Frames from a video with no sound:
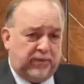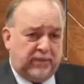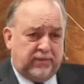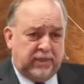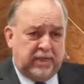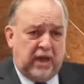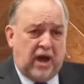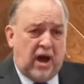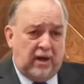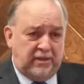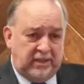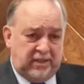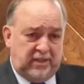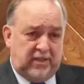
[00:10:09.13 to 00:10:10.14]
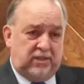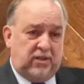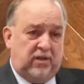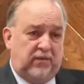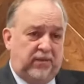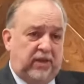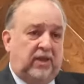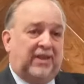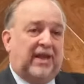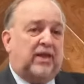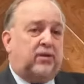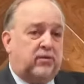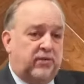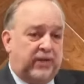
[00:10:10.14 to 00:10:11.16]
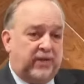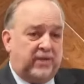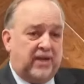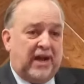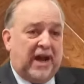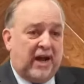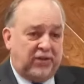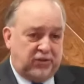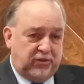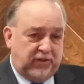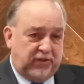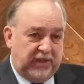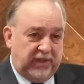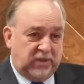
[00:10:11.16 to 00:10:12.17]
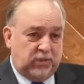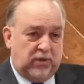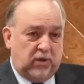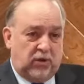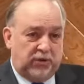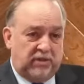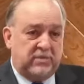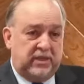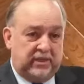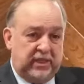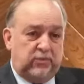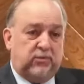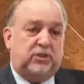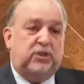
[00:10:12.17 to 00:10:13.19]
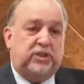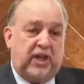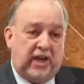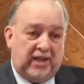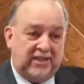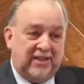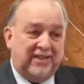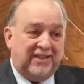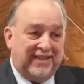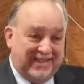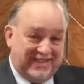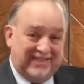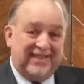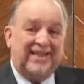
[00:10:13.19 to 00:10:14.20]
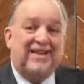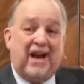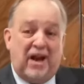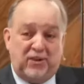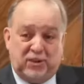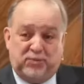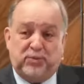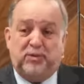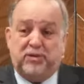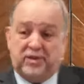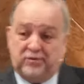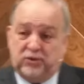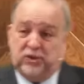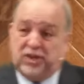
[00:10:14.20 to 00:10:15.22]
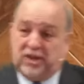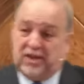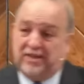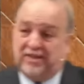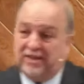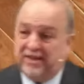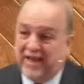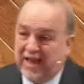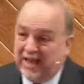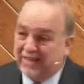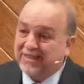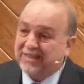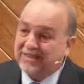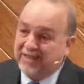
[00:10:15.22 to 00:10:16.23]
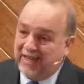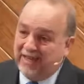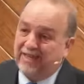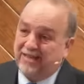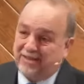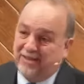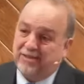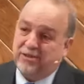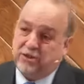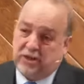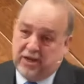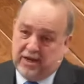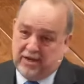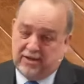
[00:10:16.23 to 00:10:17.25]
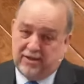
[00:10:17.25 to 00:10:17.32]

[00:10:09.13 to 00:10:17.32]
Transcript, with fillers: that the content of the letter that Diotrephes would ultimately reject is the Gospel of John and Second John.